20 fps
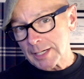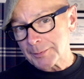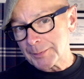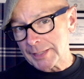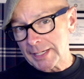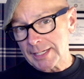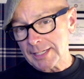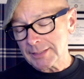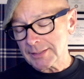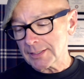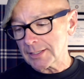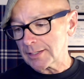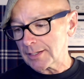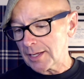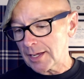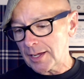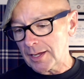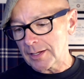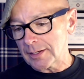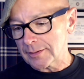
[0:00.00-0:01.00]
band that
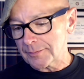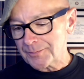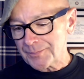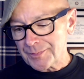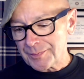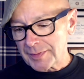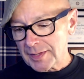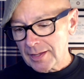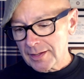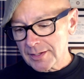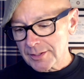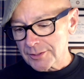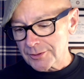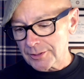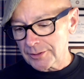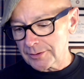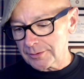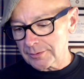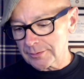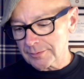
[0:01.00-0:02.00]
I
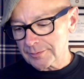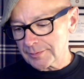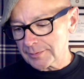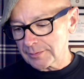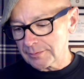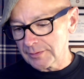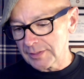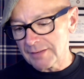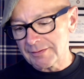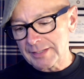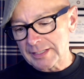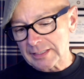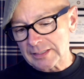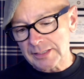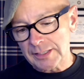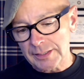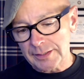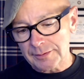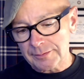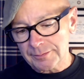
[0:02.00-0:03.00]
so
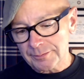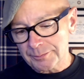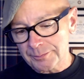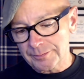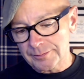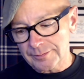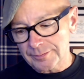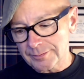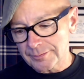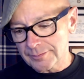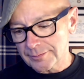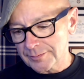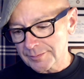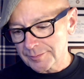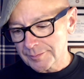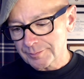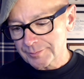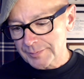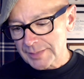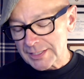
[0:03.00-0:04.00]
lovingly
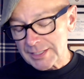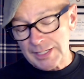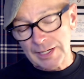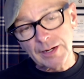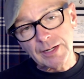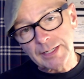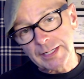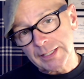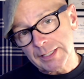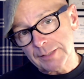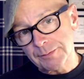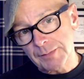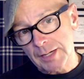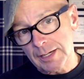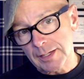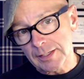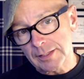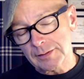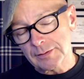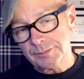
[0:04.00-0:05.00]
serenaded
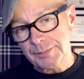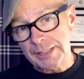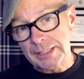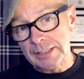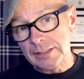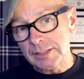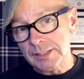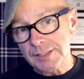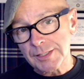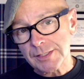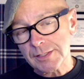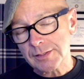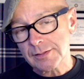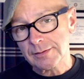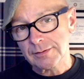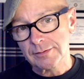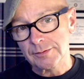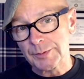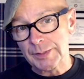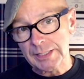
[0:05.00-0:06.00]
my parents
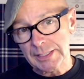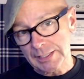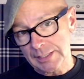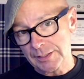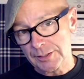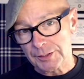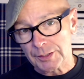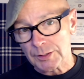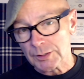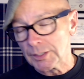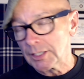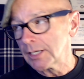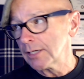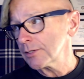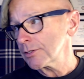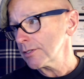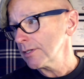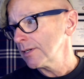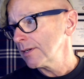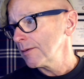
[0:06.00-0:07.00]
with in the
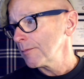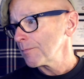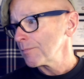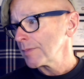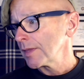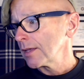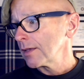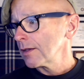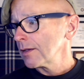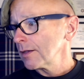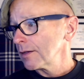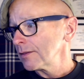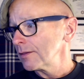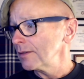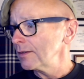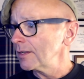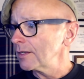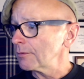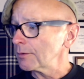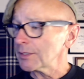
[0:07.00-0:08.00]
garage,
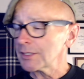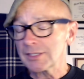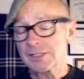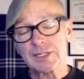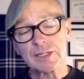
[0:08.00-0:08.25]
and it was